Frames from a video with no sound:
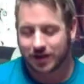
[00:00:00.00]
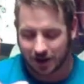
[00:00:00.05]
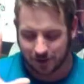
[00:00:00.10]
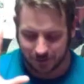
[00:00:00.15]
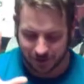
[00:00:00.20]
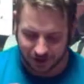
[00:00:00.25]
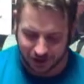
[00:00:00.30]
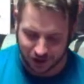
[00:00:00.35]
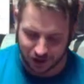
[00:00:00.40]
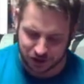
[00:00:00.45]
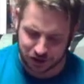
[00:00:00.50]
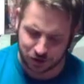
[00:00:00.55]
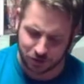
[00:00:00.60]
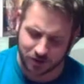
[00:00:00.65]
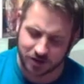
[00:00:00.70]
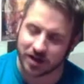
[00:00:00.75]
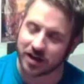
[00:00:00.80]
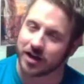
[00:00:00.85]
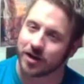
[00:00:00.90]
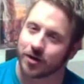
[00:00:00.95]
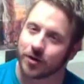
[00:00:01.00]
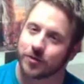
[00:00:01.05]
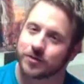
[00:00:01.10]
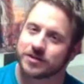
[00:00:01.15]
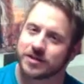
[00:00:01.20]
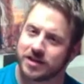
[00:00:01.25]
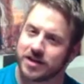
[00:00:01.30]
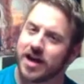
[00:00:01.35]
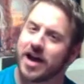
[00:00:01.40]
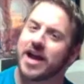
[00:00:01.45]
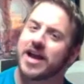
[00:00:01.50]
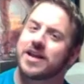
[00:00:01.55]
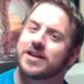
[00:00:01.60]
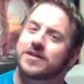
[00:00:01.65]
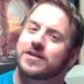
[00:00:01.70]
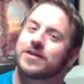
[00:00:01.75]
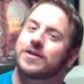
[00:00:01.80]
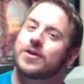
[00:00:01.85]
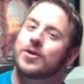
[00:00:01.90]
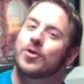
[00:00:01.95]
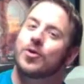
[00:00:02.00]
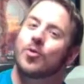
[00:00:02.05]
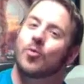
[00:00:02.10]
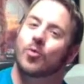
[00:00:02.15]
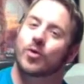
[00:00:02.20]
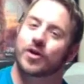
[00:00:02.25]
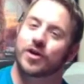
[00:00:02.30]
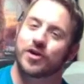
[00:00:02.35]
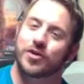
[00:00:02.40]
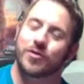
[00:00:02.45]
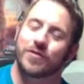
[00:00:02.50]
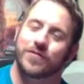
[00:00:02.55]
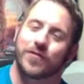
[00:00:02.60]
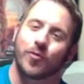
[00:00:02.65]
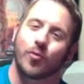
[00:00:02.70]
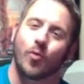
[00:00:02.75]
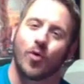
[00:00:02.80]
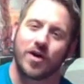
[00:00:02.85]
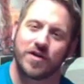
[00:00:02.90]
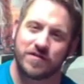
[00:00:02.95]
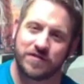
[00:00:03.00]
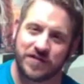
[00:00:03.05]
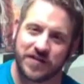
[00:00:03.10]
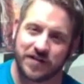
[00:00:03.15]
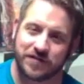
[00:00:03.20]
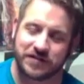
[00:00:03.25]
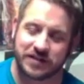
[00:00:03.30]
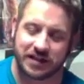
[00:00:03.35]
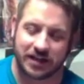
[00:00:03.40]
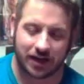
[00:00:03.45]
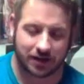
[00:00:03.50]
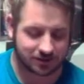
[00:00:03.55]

I'm going to cut you a deal. Tonight, we're going to do it for $150.